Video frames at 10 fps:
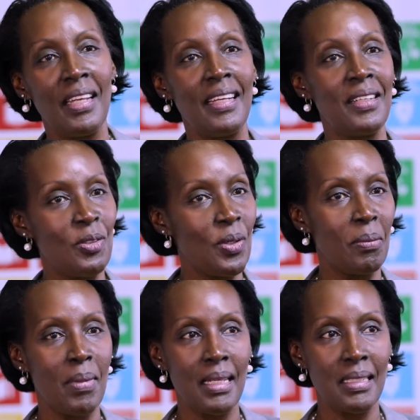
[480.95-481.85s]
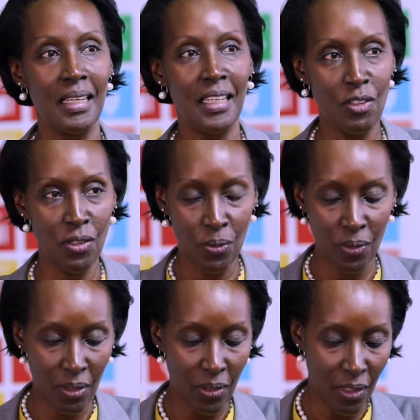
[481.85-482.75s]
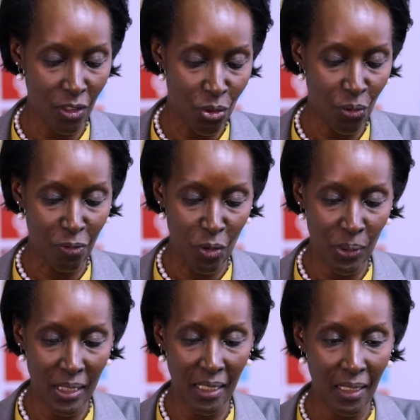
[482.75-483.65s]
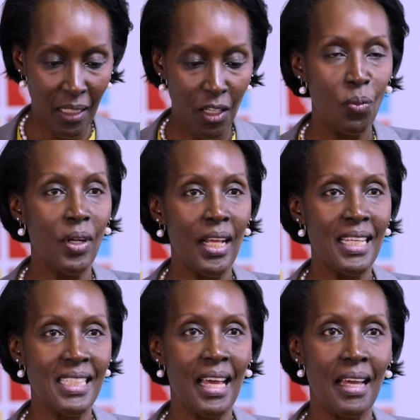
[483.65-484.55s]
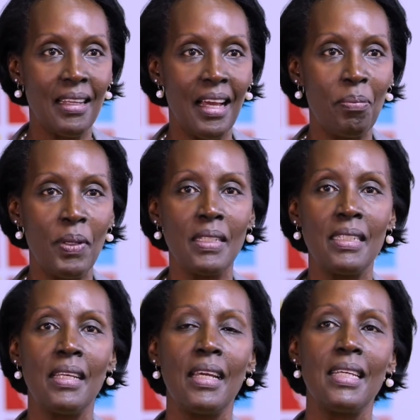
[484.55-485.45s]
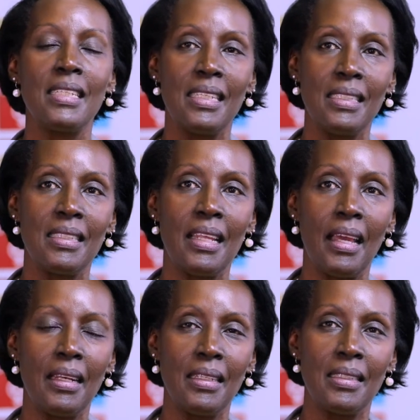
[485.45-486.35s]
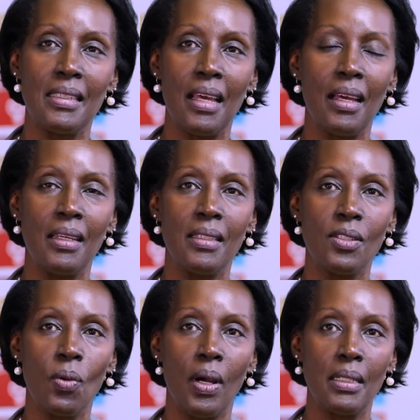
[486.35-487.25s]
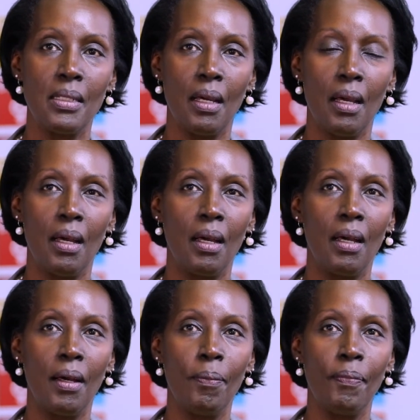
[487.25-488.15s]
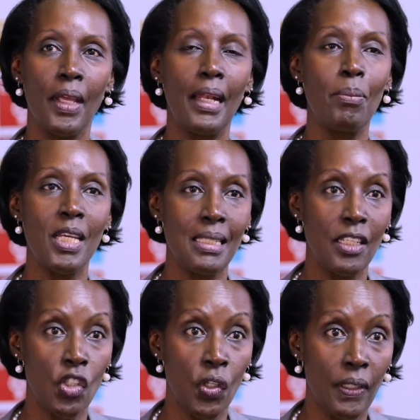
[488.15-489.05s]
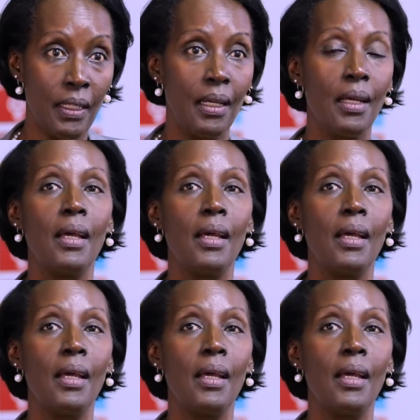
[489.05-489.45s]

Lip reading: that during my second tour of duty, what has happened since then, it's quite an amazing journey.